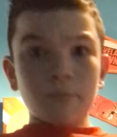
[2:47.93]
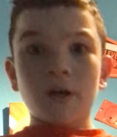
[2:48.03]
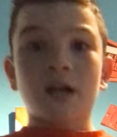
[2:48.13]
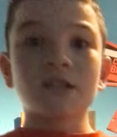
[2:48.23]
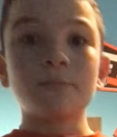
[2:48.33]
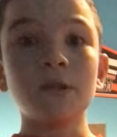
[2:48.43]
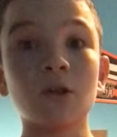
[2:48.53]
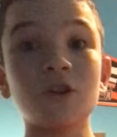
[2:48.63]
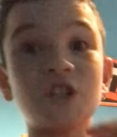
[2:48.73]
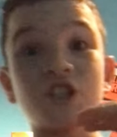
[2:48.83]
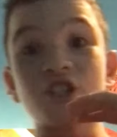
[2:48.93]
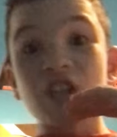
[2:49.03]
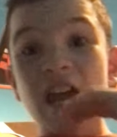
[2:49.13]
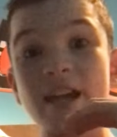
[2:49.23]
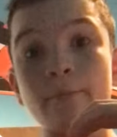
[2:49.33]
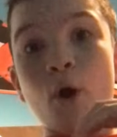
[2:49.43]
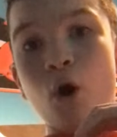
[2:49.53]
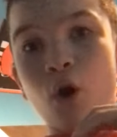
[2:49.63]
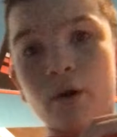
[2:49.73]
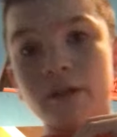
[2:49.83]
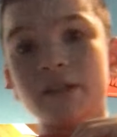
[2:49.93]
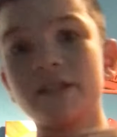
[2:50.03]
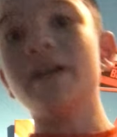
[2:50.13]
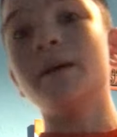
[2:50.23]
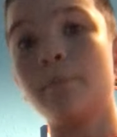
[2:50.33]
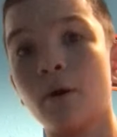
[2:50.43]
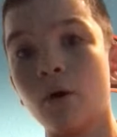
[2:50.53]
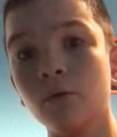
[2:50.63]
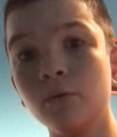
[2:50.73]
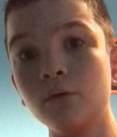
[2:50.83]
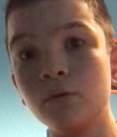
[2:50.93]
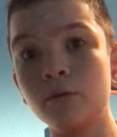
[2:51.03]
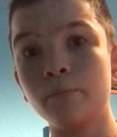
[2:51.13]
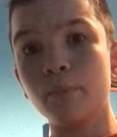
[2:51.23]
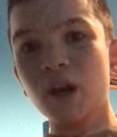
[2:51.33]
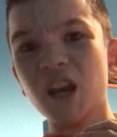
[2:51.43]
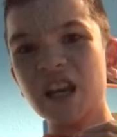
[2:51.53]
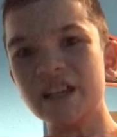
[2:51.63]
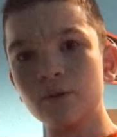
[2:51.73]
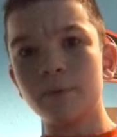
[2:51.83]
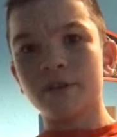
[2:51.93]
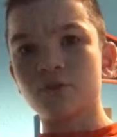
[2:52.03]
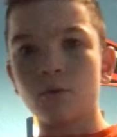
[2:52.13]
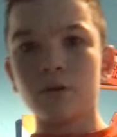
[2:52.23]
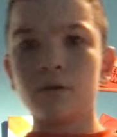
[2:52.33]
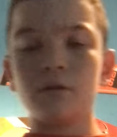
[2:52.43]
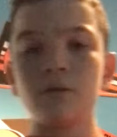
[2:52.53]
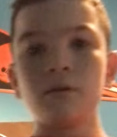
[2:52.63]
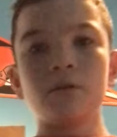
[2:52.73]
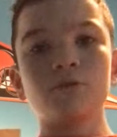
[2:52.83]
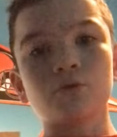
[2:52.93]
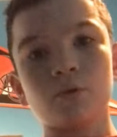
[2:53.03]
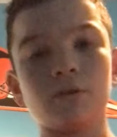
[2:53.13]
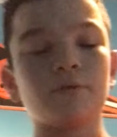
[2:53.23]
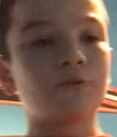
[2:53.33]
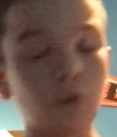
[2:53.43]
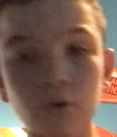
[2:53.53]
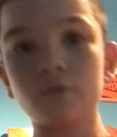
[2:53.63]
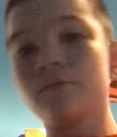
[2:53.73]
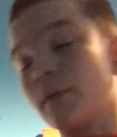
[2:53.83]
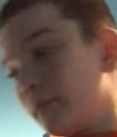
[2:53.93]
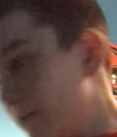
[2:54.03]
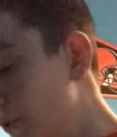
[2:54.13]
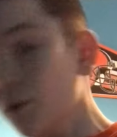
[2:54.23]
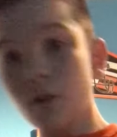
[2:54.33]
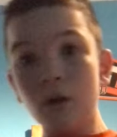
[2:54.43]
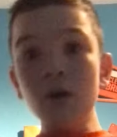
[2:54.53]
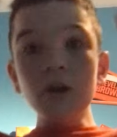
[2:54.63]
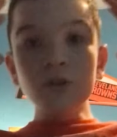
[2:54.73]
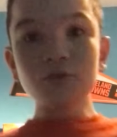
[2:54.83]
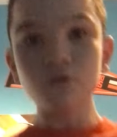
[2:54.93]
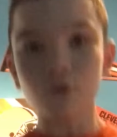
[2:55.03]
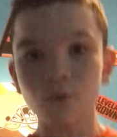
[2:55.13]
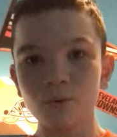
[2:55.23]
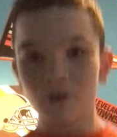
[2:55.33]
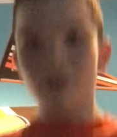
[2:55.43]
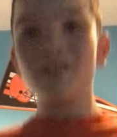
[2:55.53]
But it has to be like the same height as Hippo, but a little bit taller. Taller. Taller. taller.